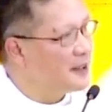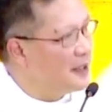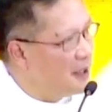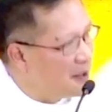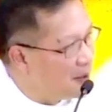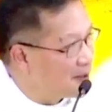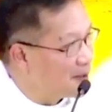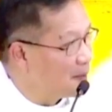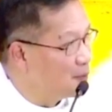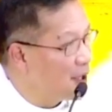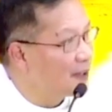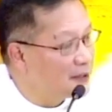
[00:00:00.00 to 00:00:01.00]
the
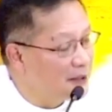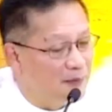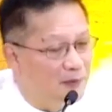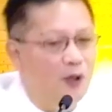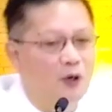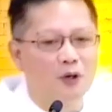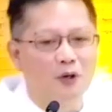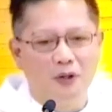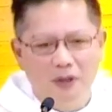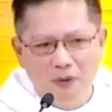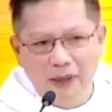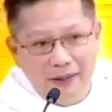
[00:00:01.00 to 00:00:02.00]
subjective law.
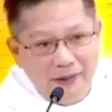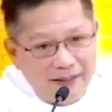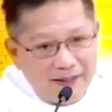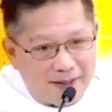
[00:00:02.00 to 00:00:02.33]
Where is it?